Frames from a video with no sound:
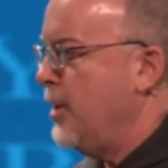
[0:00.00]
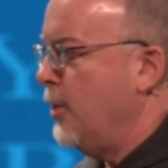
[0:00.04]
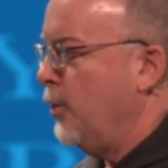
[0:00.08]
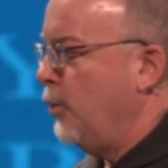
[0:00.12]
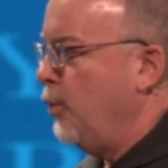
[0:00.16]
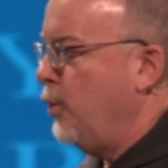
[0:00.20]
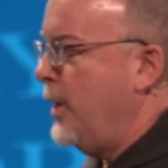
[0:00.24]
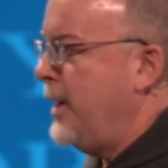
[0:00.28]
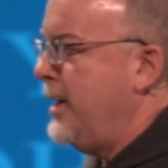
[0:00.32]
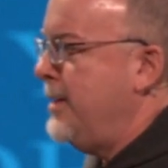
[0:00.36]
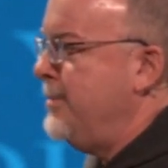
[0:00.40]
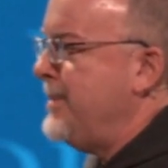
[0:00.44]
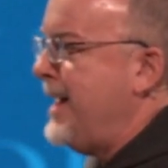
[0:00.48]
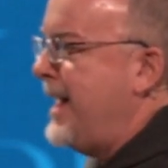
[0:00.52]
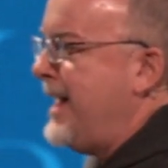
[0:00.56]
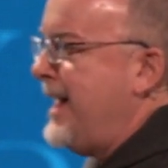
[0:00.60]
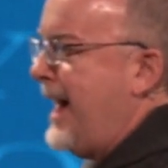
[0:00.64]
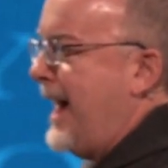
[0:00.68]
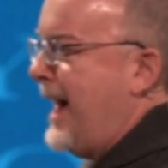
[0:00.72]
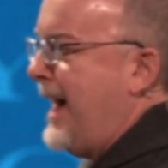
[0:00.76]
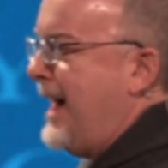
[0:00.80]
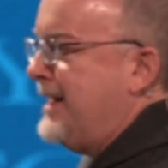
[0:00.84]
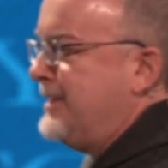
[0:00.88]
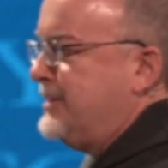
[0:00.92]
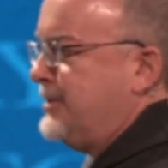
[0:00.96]
We may
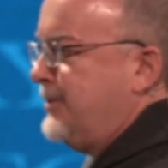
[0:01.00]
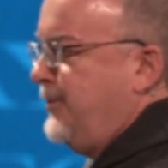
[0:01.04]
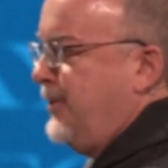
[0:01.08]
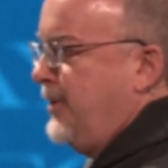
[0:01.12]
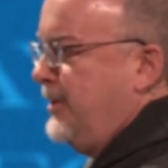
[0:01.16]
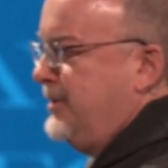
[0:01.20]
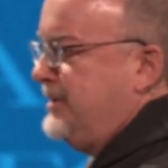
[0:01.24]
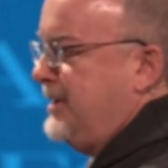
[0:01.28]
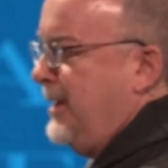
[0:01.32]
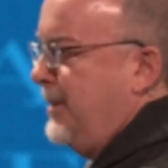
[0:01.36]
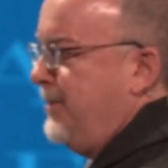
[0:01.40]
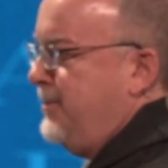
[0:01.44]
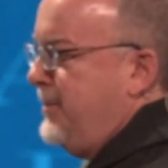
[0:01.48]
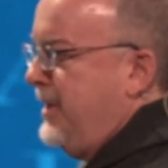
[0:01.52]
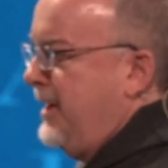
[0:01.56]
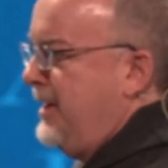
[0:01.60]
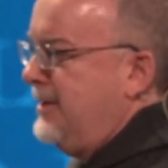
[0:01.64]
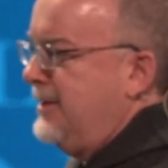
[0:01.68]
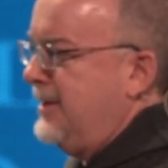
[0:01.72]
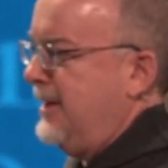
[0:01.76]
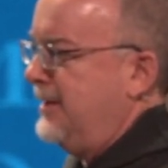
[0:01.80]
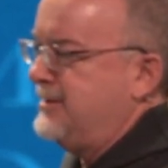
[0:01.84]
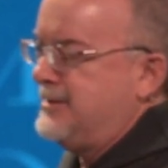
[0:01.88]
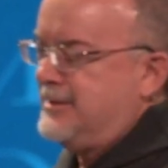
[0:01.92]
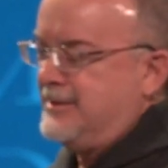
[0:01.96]
ask for
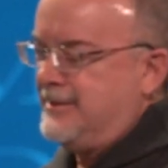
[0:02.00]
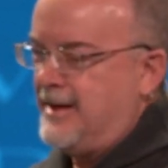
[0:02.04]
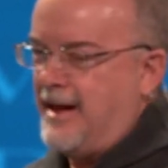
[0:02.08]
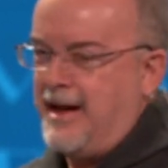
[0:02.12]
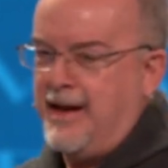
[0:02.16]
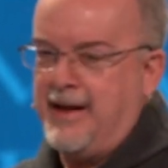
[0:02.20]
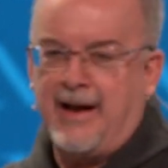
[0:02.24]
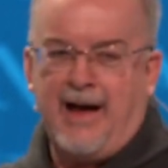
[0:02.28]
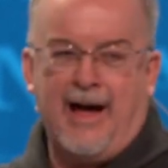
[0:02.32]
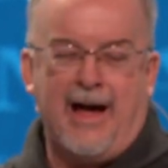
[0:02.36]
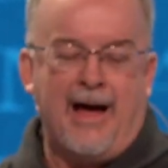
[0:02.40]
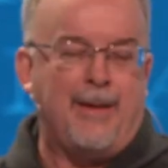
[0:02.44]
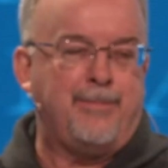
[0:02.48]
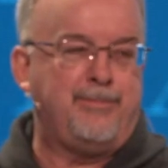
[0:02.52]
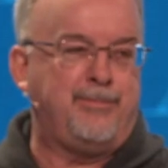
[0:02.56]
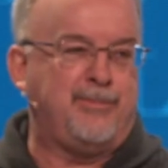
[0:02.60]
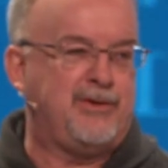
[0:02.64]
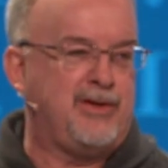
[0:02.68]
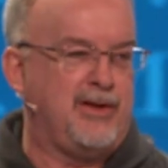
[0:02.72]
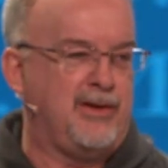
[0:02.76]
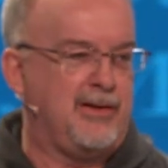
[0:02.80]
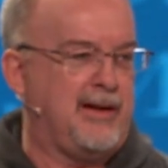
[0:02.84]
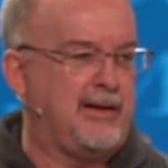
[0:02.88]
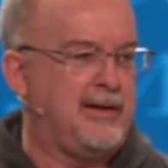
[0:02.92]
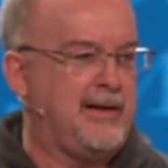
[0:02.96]
something that's not up
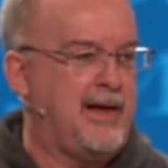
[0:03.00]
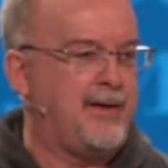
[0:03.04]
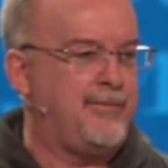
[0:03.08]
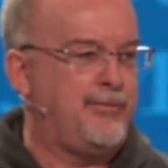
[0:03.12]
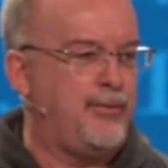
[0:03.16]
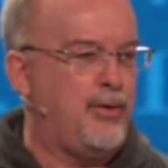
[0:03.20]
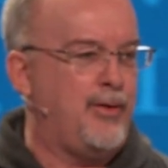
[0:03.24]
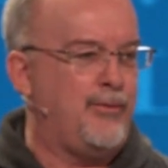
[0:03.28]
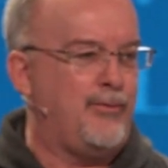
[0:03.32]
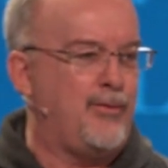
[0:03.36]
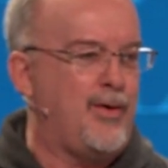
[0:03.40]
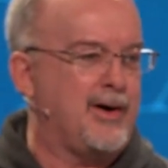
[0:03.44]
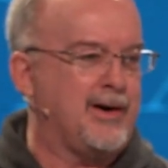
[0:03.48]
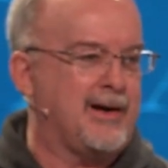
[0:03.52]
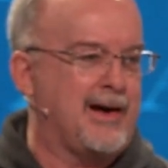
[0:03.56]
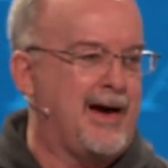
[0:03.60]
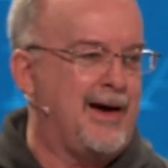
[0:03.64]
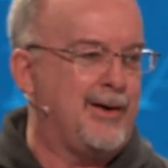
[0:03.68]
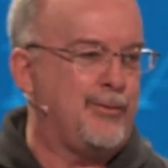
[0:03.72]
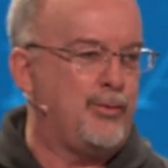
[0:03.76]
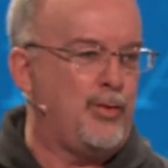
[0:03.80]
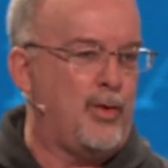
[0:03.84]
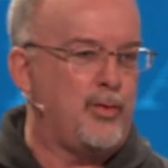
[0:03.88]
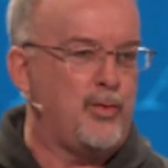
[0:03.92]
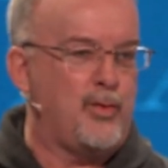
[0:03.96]
to the level of what
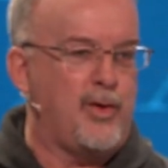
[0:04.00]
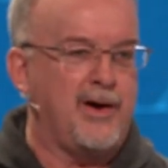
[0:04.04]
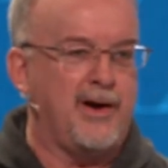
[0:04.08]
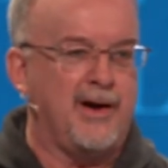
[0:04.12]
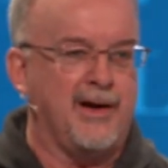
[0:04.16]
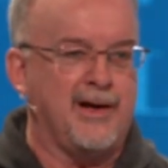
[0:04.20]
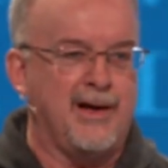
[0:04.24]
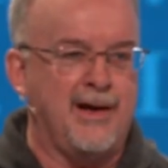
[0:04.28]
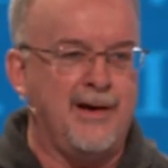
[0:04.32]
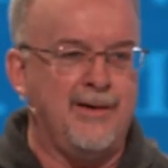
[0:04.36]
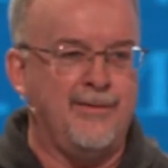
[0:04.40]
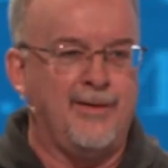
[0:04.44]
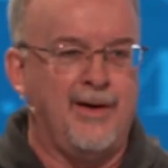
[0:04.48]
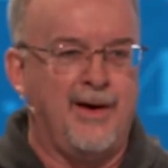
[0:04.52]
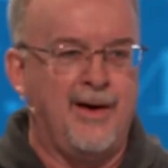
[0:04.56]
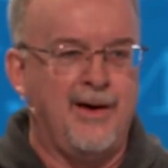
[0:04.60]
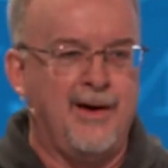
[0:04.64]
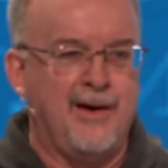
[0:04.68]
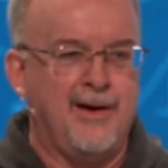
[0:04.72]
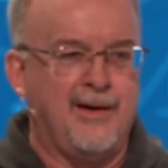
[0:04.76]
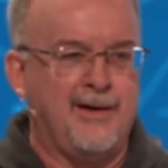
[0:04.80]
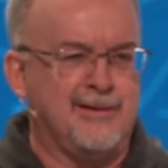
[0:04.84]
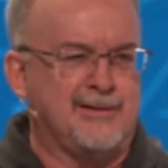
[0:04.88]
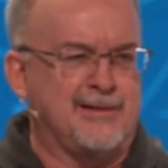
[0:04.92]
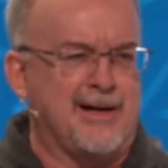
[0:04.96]
God would want to give.
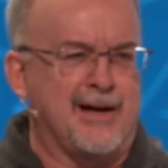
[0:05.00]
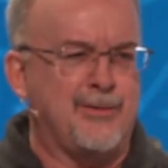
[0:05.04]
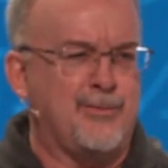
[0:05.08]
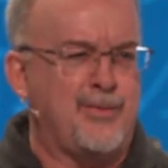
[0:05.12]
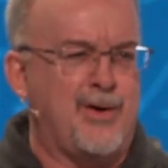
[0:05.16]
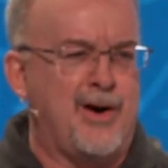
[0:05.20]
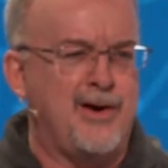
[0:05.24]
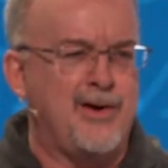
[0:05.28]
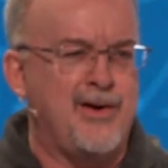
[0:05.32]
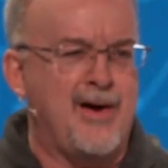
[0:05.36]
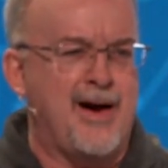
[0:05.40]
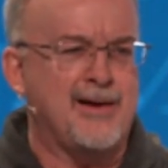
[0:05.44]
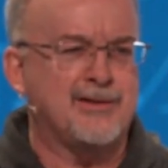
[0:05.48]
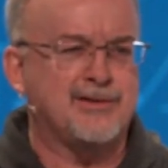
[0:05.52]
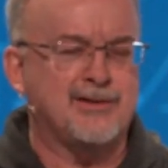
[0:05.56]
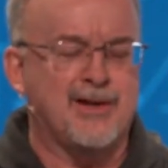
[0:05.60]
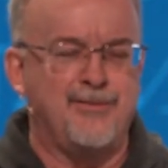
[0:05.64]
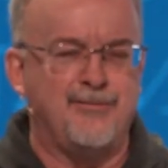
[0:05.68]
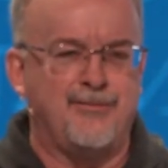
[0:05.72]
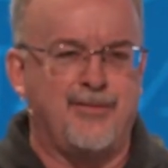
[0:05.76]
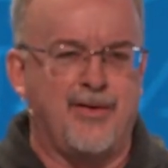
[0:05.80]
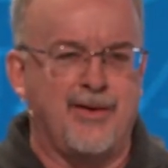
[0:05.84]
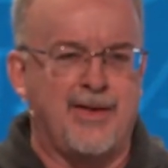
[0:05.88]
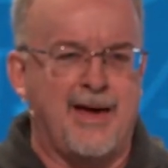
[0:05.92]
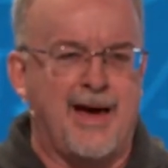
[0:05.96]
He's like, Why are you
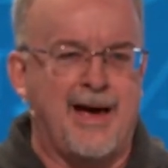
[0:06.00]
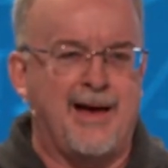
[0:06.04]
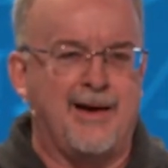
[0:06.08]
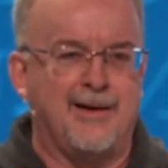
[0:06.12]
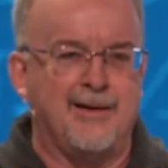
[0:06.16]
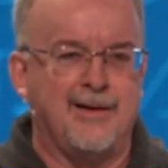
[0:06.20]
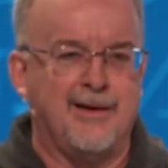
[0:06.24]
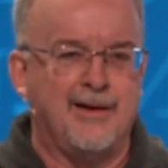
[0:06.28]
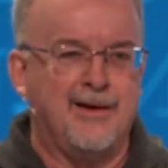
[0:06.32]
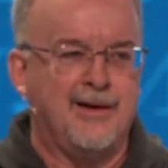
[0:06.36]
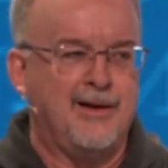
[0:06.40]
asking for that?